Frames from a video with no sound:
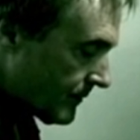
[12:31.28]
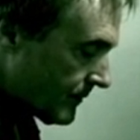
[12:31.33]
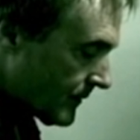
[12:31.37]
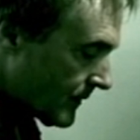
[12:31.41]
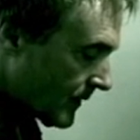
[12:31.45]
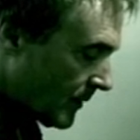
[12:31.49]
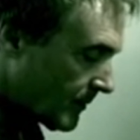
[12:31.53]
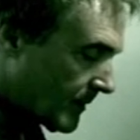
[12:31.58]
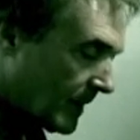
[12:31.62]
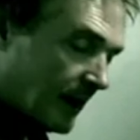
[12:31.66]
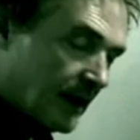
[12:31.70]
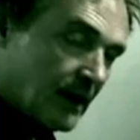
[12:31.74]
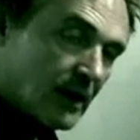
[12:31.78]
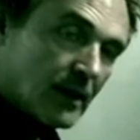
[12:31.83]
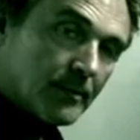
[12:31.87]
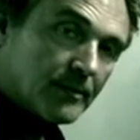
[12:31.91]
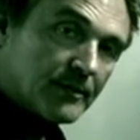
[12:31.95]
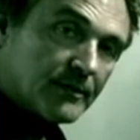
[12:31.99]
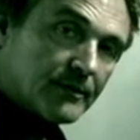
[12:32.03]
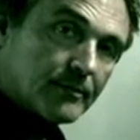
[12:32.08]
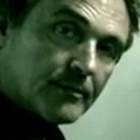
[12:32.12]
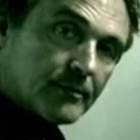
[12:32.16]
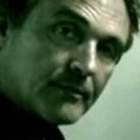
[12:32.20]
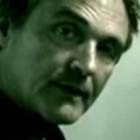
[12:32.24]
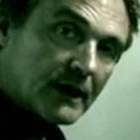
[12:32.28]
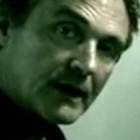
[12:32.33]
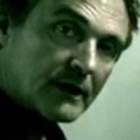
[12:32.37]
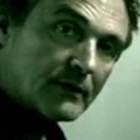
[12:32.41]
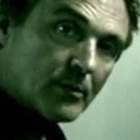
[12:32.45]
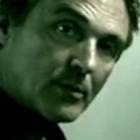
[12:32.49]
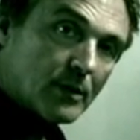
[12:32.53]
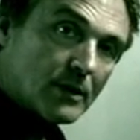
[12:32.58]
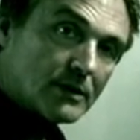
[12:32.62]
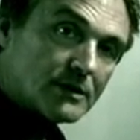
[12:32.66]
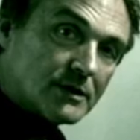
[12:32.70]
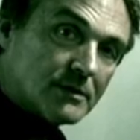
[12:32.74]
hope that helps. Thanks for
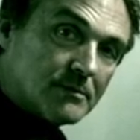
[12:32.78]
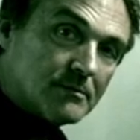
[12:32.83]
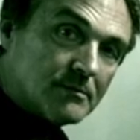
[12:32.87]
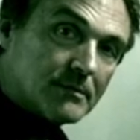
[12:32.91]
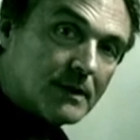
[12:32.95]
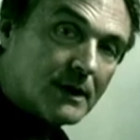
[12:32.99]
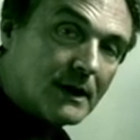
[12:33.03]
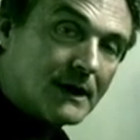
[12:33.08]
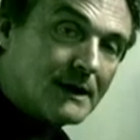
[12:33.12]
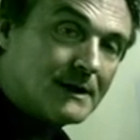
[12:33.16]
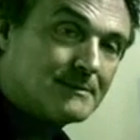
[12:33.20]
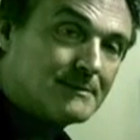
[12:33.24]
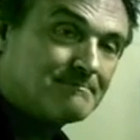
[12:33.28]
watching. Bye.